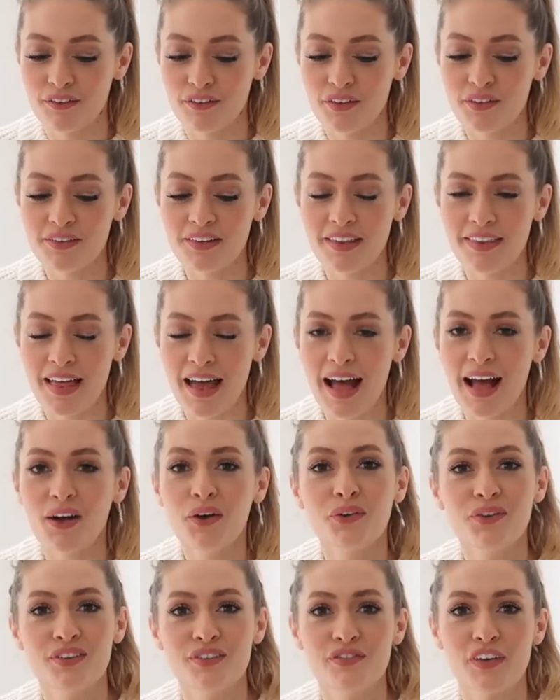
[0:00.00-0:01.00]
Feels like the
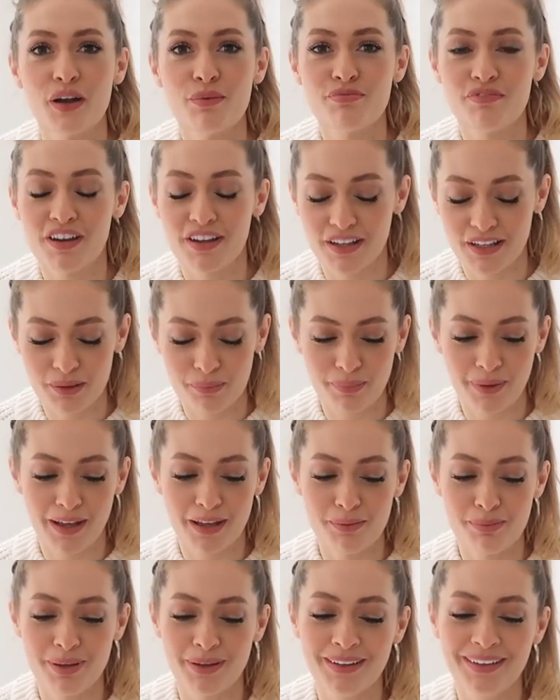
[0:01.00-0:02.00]
house is vibrating,
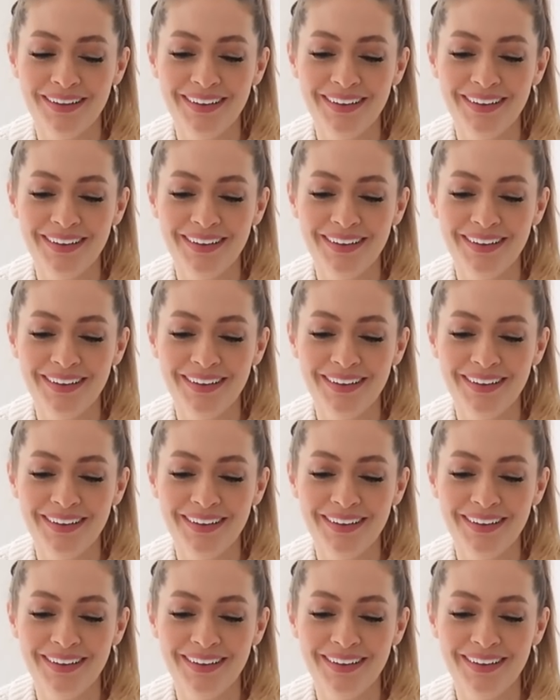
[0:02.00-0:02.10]
babe.